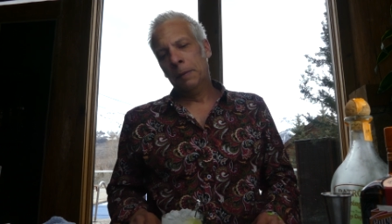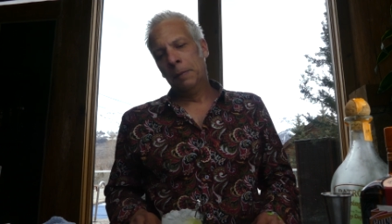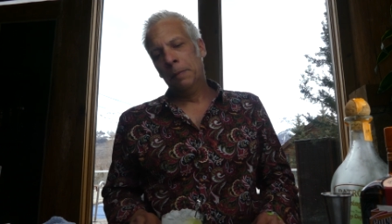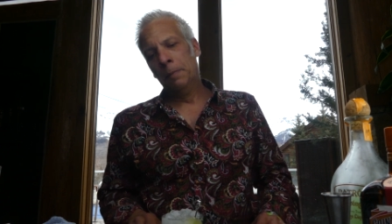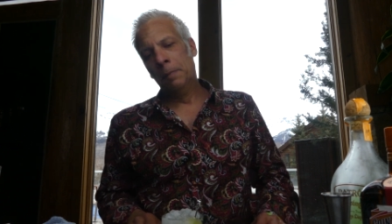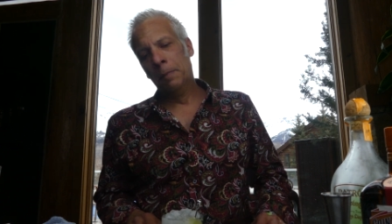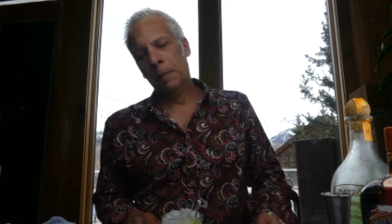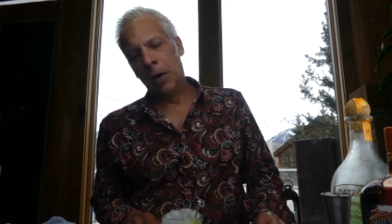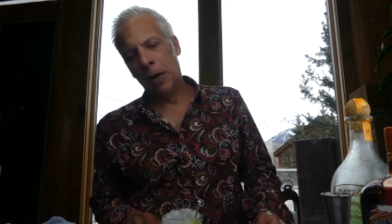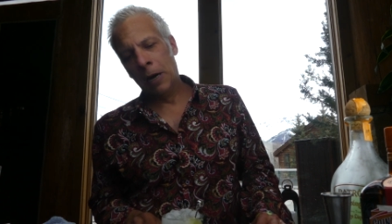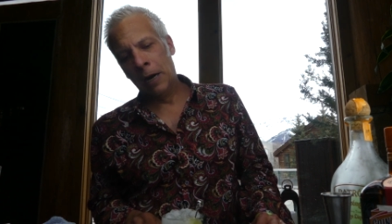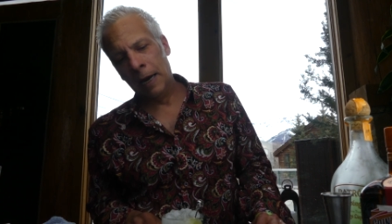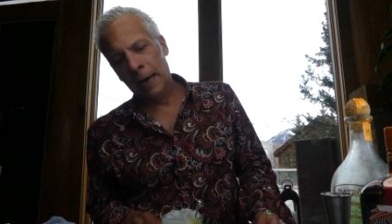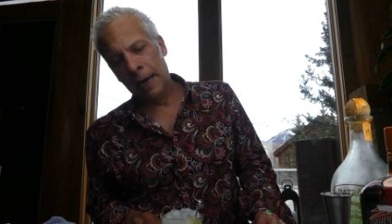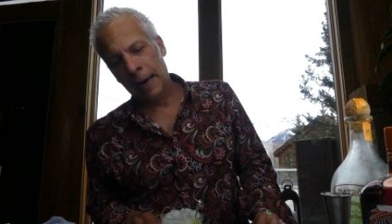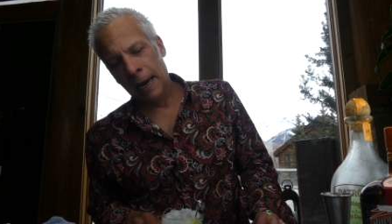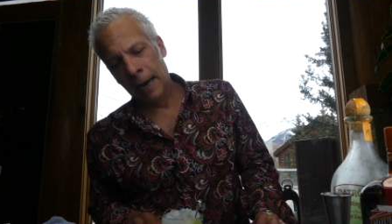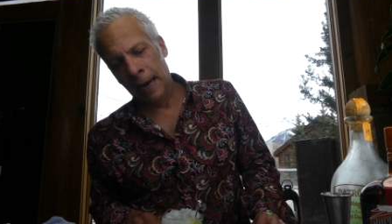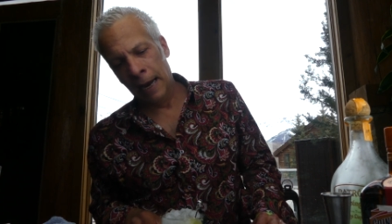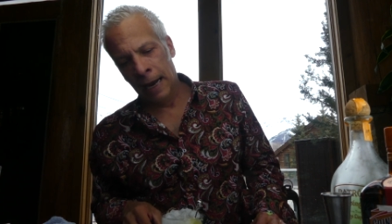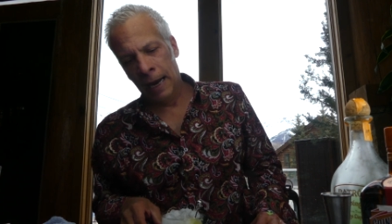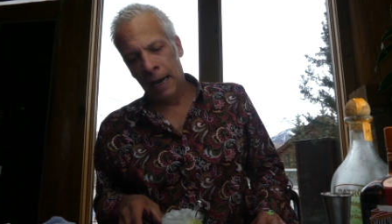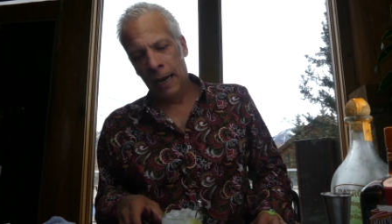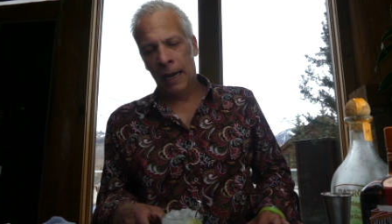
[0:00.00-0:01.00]

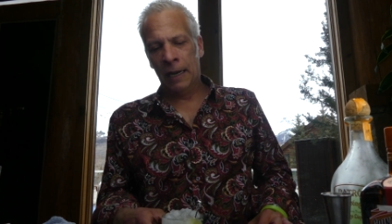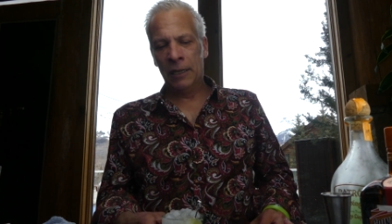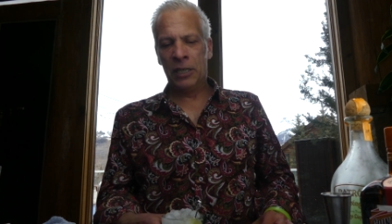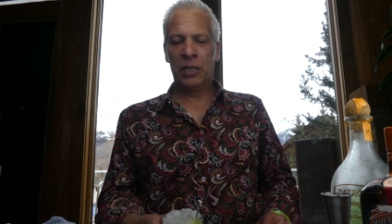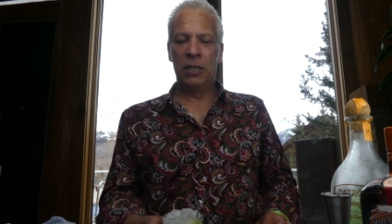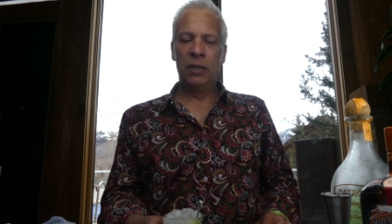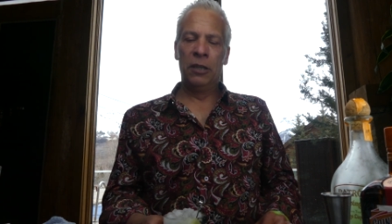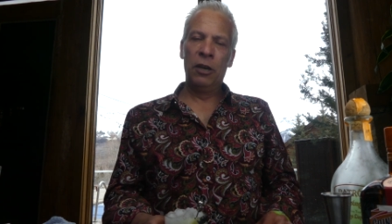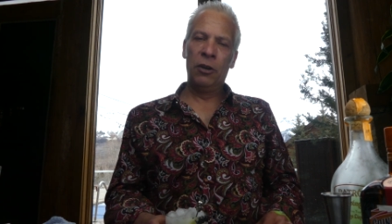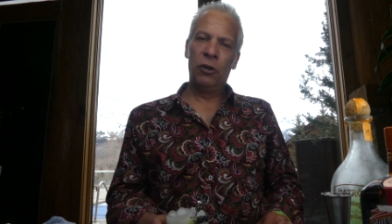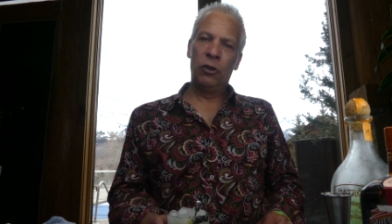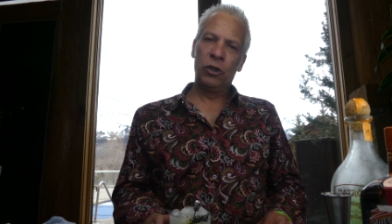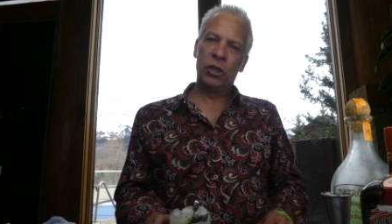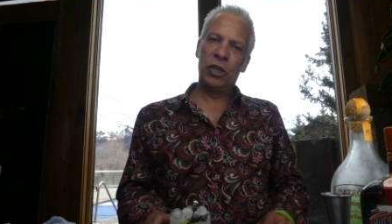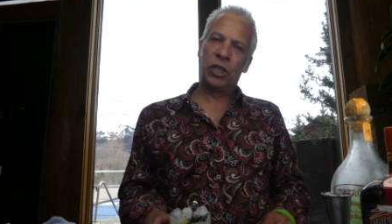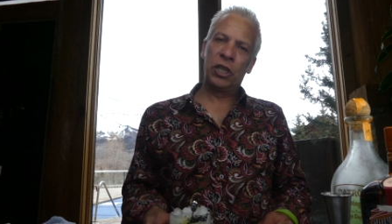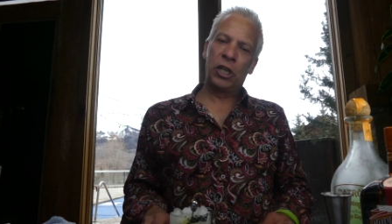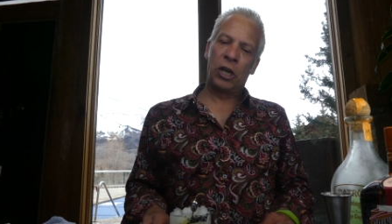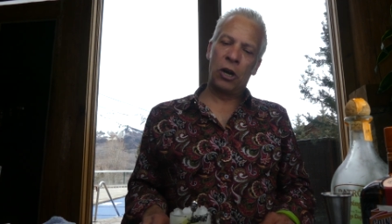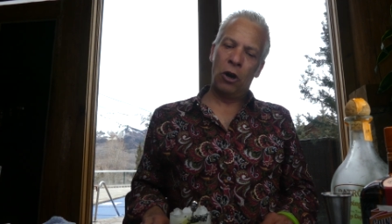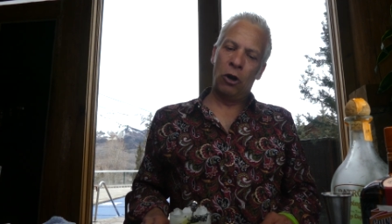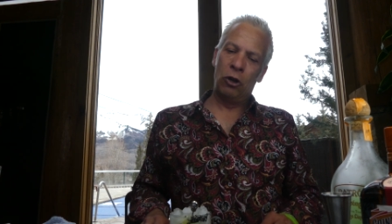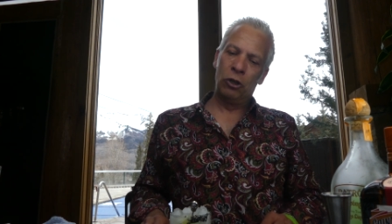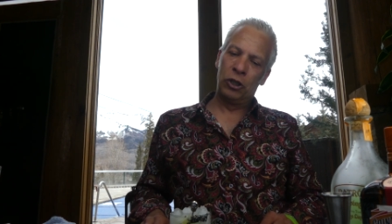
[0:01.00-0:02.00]
my little
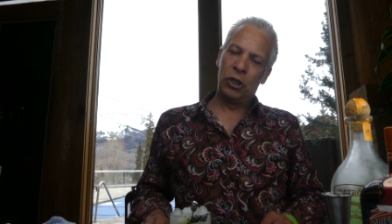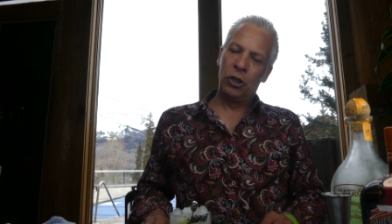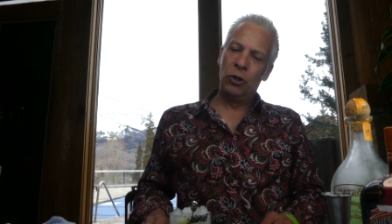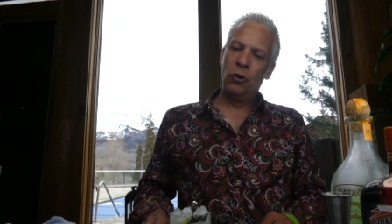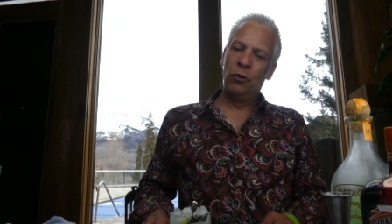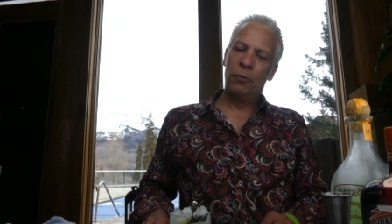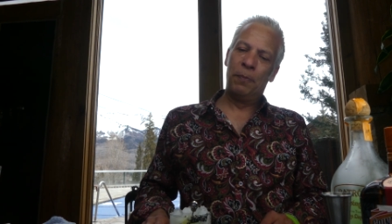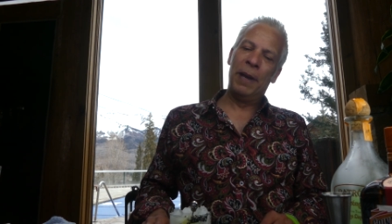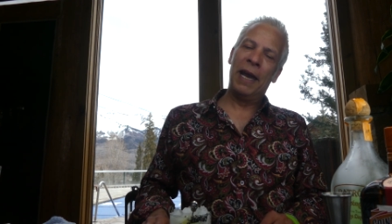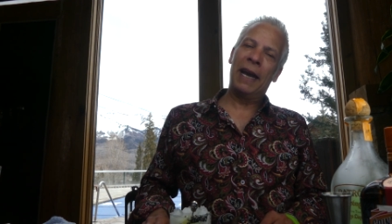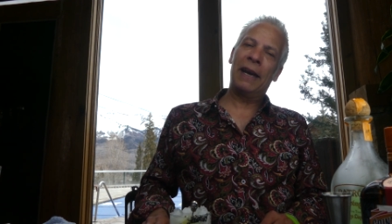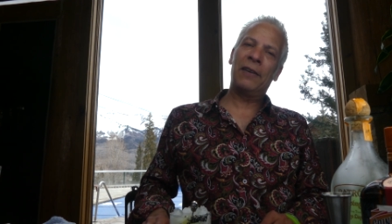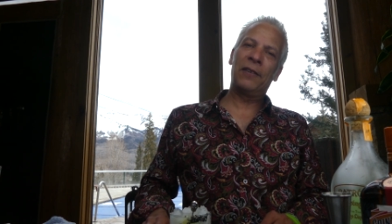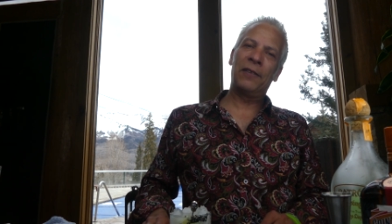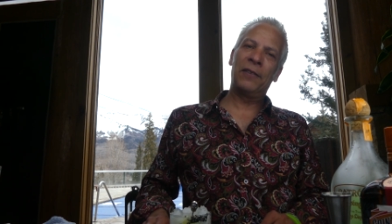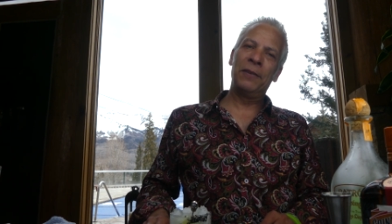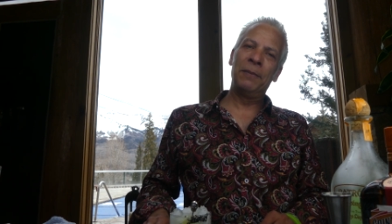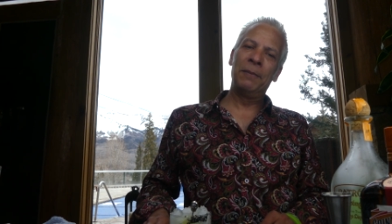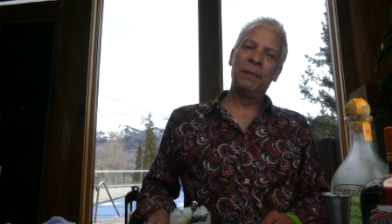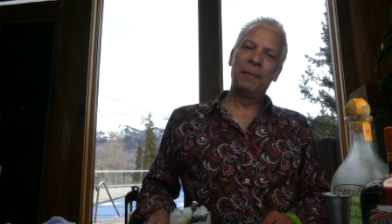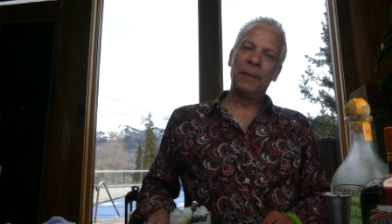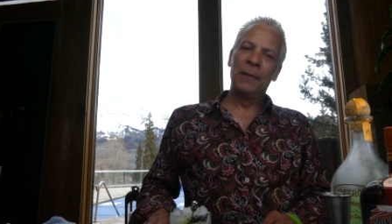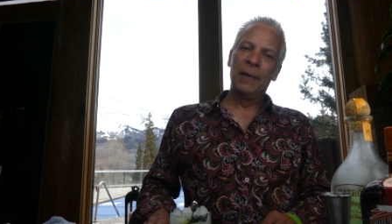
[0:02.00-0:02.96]
skull toothpicks.